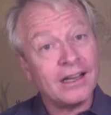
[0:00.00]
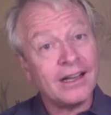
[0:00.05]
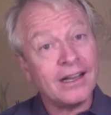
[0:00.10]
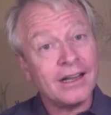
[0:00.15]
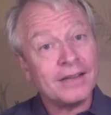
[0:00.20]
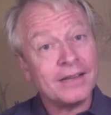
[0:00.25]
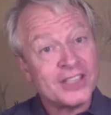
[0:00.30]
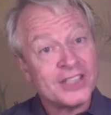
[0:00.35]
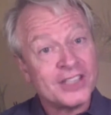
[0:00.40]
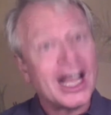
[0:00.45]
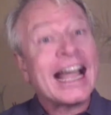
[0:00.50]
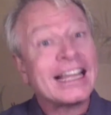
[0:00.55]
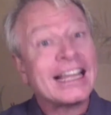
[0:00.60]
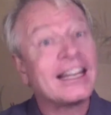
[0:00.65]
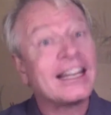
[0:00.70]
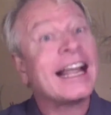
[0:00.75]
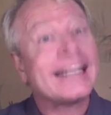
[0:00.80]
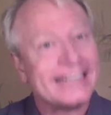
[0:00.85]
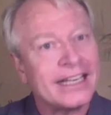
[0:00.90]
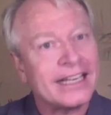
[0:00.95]

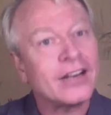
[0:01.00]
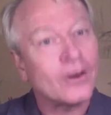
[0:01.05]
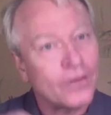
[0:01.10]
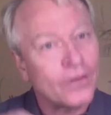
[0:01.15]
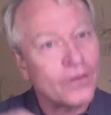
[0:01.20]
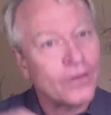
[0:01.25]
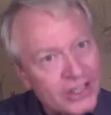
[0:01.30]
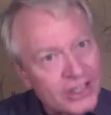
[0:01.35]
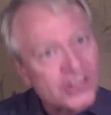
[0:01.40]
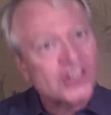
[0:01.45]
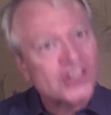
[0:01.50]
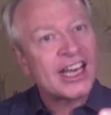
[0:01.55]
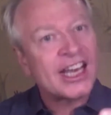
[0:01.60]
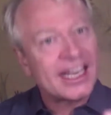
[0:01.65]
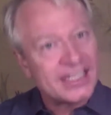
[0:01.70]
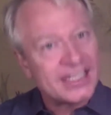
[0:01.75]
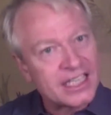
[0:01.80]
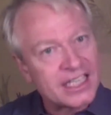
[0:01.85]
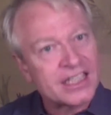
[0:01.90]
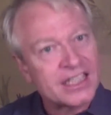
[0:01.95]
dialectic or thesis and
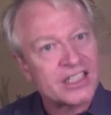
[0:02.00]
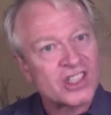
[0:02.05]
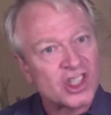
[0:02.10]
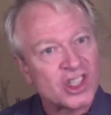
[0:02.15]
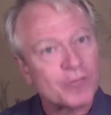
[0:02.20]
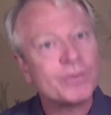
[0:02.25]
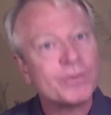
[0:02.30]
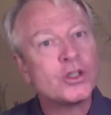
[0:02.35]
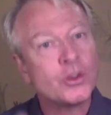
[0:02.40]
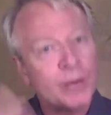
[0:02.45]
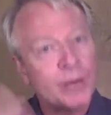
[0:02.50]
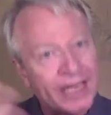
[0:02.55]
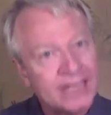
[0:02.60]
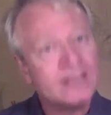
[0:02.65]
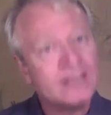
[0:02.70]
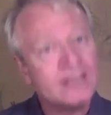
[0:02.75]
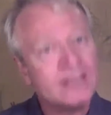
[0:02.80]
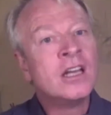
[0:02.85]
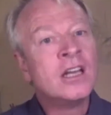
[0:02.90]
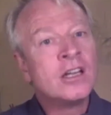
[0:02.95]
antithesis
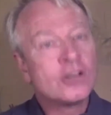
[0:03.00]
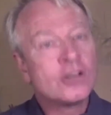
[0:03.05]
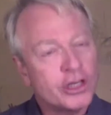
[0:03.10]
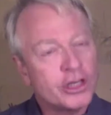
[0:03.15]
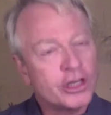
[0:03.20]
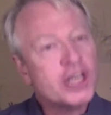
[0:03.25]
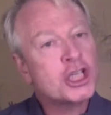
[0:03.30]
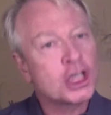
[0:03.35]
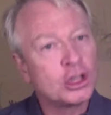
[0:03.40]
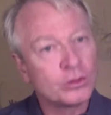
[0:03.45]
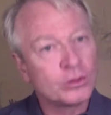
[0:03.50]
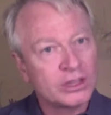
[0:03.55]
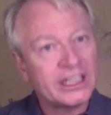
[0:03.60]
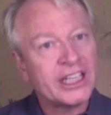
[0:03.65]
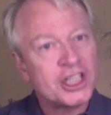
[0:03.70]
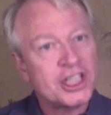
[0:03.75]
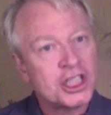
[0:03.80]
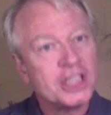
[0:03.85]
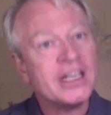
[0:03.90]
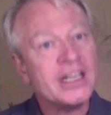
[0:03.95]
between traditional
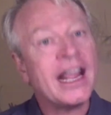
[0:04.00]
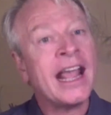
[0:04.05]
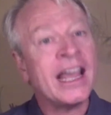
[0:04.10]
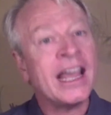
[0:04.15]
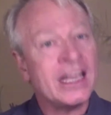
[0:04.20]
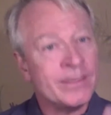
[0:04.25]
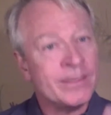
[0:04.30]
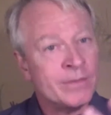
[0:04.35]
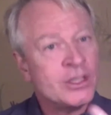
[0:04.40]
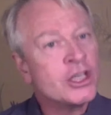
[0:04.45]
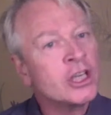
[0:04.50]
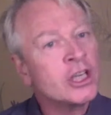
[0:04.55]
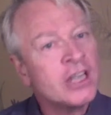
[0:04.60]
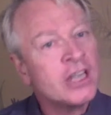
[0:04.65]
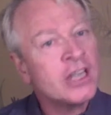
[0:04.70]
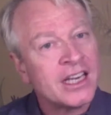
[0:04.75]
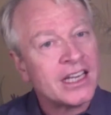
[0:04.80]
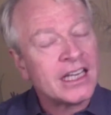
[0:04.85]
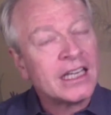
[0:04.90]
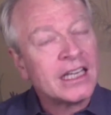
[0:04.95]
religion and
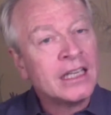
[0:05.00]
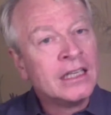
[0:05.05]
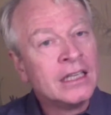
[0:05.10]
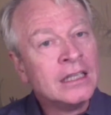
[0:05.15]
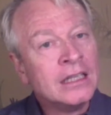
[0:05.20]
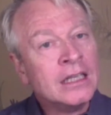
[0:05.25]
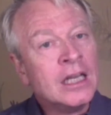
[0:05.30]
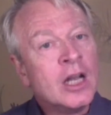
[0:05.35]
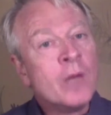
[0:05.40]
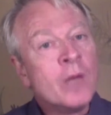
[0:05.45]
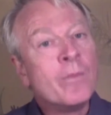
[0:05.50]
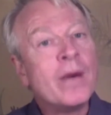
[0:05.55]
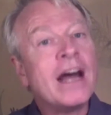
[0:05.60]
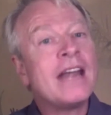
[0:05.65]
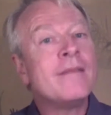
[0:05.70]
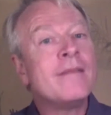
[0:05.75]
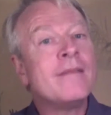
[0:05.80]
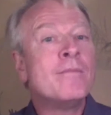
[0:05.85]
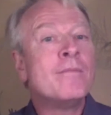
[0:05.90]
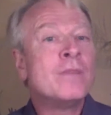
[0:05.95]
modernity.
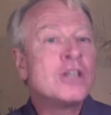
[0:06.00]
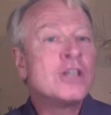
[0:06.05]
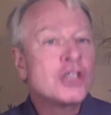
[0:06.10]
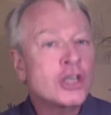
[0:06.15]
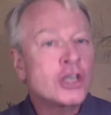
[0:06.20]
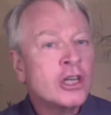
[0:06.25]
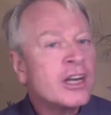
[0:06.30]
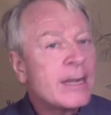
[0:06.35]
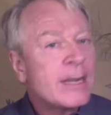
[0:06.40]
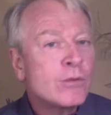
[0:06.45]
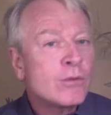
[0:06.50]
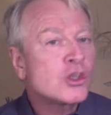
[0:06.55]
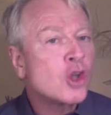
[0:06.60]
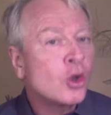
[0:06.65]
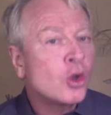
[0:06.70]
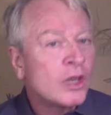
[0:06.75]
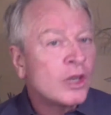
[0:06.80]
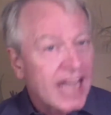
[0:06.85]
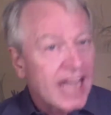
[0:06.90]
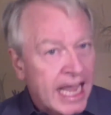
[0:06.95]
But modernity was
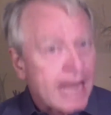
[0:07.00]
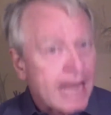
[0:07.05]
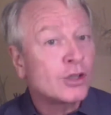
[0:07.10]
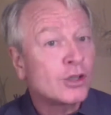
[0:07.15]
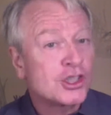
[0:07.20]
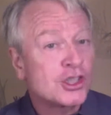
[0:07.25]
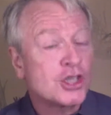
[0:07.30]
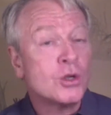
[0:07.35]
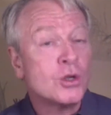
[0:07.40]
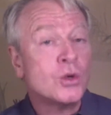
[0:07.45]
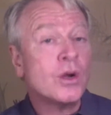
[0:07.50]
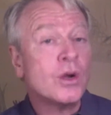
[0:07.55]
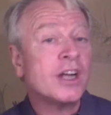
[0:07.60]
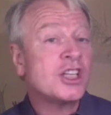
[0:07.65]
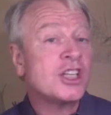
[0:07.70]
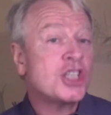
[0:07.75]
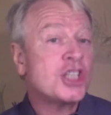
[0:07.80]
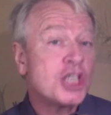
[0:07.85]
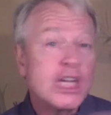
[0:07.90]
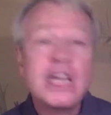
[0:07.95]
only able to
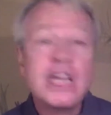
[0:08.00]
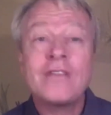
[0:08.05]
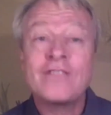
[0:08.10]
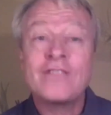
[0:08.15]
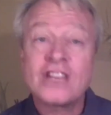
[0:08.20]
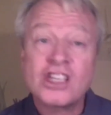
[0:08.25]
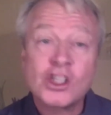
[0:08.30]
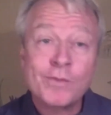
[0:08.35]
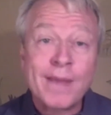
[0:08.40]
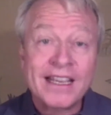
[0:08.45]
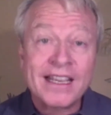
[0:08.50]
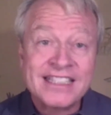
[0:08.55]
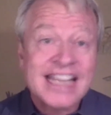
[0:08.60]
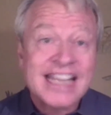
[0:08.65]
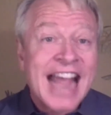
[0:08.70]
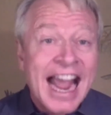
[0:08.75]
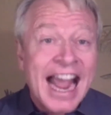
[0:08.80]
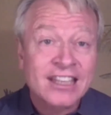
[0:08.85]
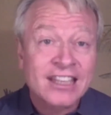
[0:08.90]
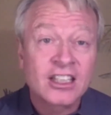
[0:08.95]
achieve the
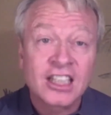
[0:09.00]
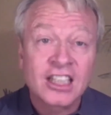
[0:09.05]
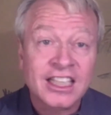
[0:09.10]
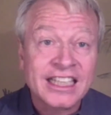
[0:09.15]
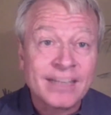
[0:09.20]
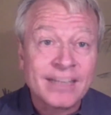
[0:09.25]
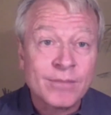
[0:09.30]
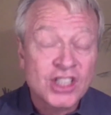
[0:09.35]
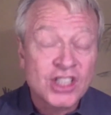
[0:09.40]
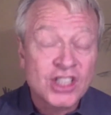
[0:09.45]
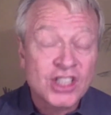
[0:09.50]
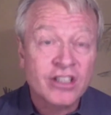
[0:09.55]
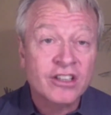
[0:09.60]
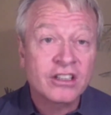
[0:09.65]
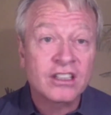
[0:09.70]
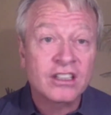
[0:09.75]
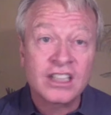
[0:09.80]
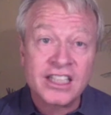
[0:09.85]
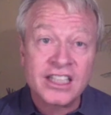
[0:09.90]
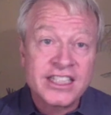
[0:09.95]
spectacularly
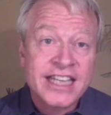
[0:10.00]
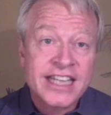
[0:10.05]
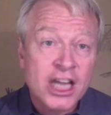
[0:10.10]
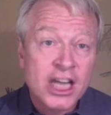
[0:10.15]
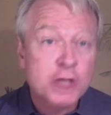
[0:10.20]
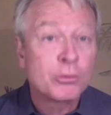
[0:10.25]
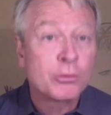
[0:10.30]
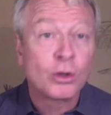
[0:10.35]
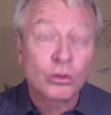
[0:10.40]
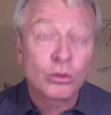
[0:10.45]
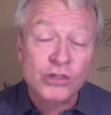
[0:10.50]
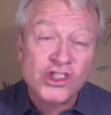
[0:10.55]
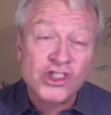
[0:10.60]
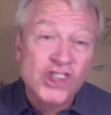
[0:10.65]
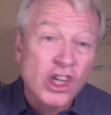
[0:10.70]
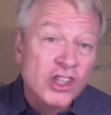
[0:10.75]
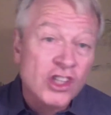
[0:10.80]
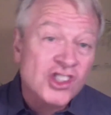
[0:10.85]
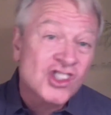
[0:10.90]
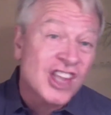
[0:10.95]
material and tangible
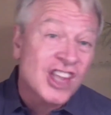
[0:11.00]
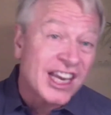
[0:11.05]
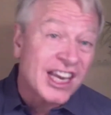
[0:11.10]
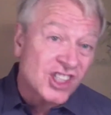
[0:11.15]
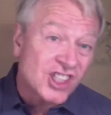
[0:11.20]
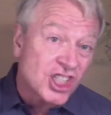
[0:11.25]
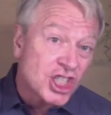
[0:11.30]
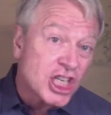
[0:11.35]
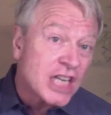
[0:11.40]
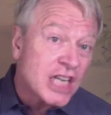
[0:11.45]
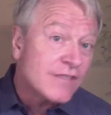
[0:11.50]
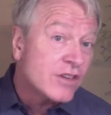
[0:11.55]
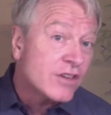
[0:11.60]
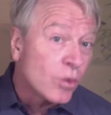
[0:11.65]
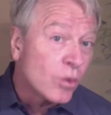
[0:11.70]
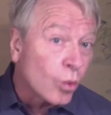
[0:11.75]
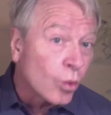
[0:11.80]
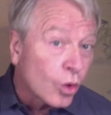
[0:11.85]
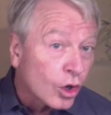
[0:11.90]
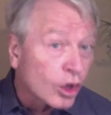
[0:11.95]
results that it's achieved in the
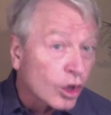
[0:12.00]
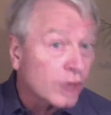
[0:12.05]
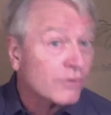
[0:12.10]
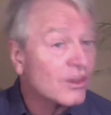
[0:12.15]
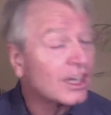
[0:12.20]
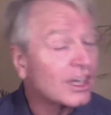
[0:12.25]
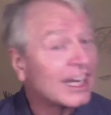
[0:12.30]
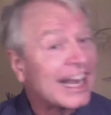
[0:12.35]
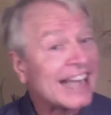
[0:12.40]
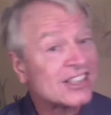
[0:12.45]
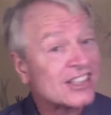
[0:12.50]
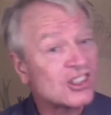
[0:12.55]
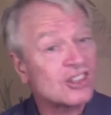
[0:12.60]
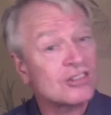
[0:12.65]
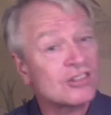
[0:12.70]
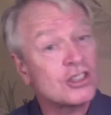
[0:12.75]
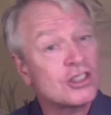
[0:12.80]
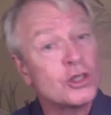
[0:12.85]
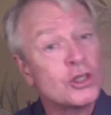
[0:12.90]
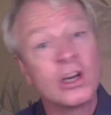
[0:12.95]
world for the
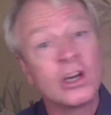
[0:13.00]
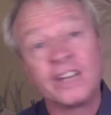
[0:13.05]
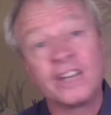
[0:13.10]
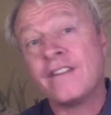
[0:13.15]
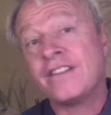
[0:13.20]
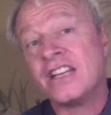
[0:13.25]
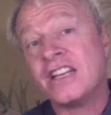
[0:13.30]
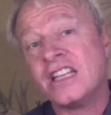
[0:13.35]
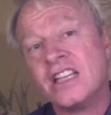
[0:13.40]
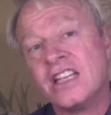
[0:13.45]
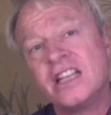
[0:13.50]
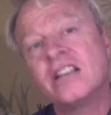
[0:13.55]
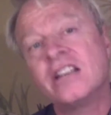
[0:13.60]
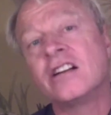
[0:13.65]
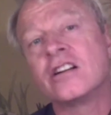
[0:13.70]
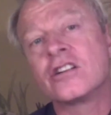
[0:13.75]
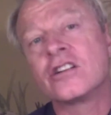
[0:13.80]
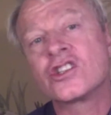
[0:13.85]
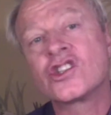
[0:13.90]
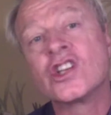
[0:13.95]
last 250
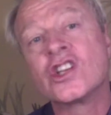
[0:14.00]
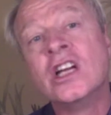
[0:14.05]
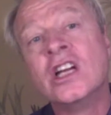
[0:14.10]
years